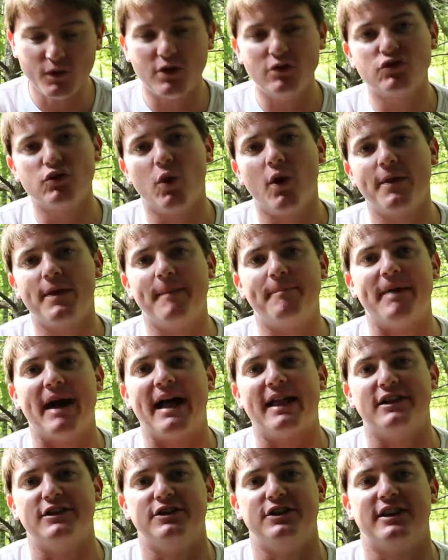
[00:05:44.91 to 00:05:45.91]
So on the
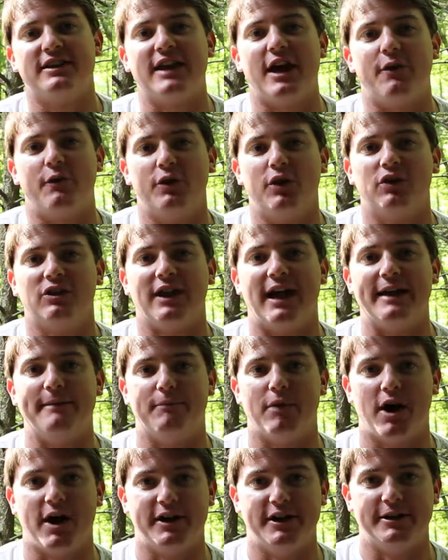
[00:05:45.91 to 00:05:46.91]
palate, you get that real
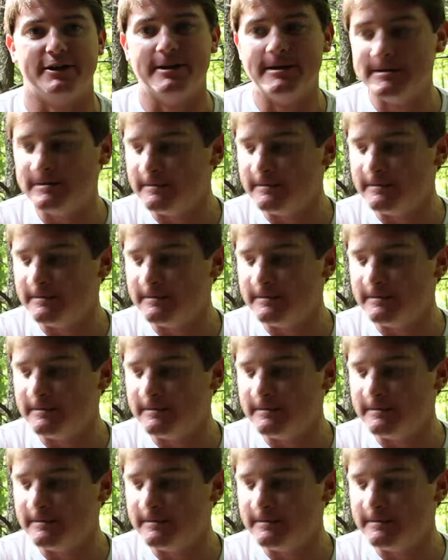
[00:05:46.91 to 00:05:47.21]
light-bodied